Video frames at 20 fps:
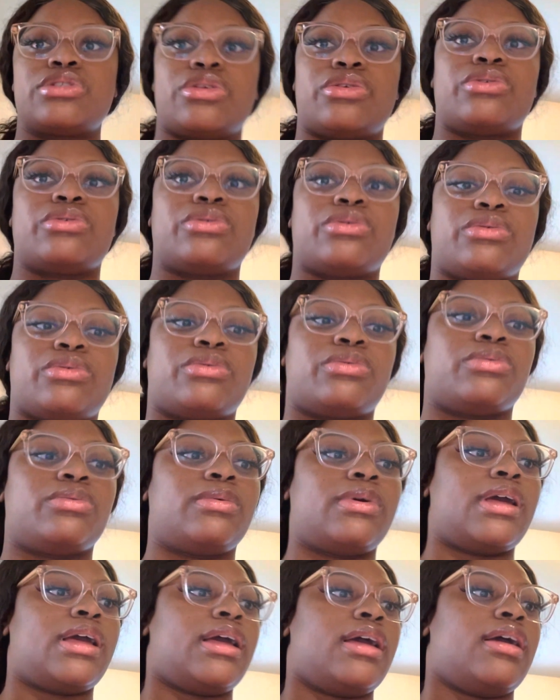to
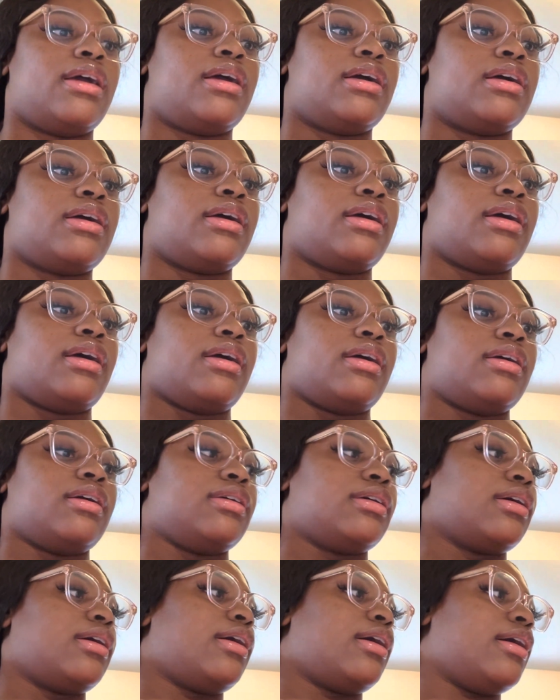
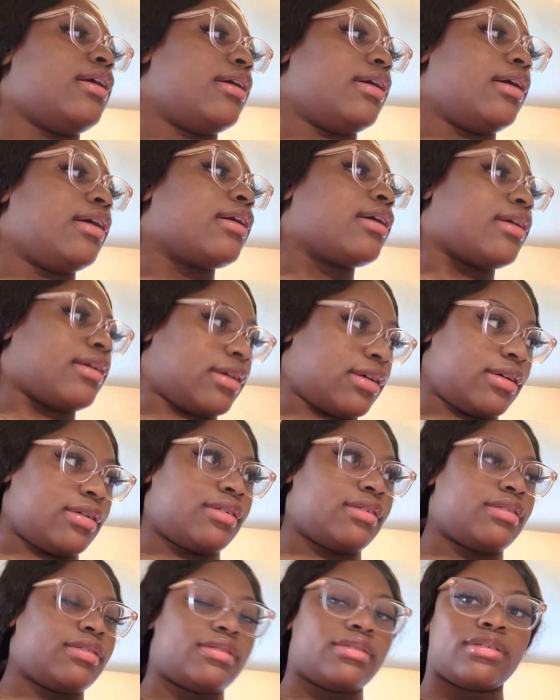cook
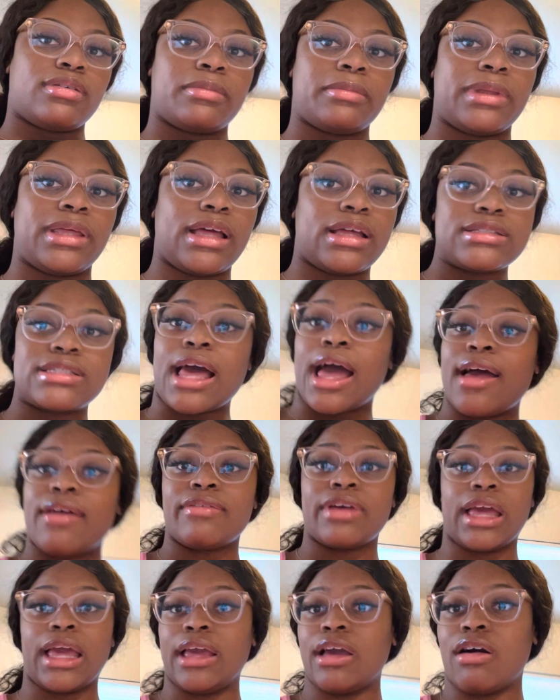because I
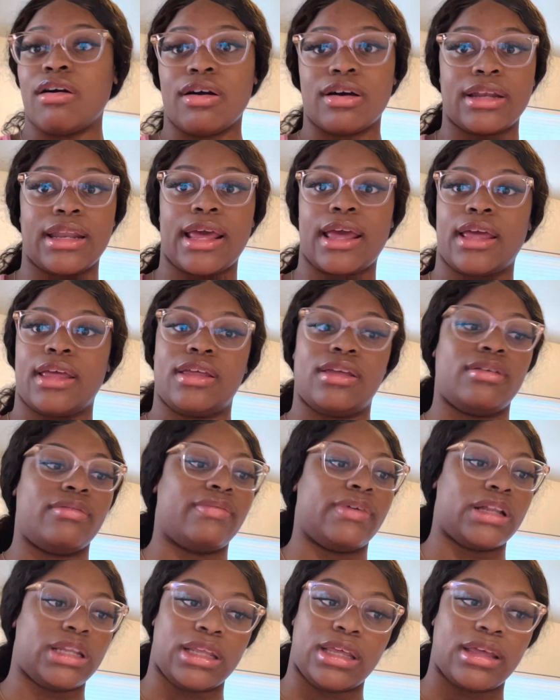haven't ate all day,
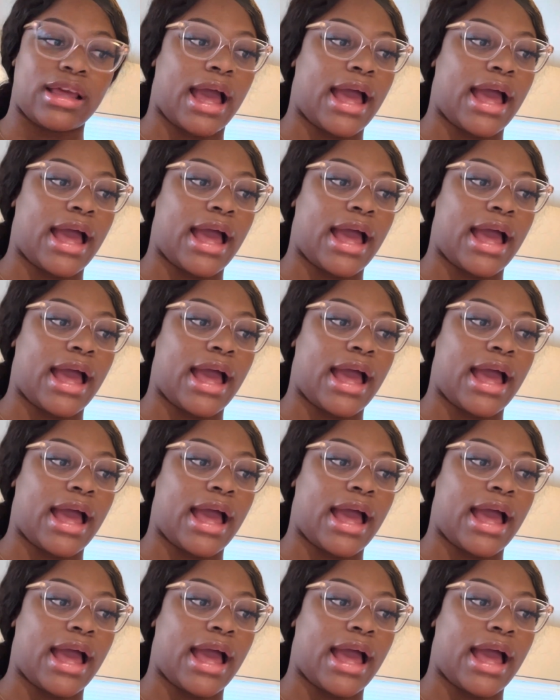really.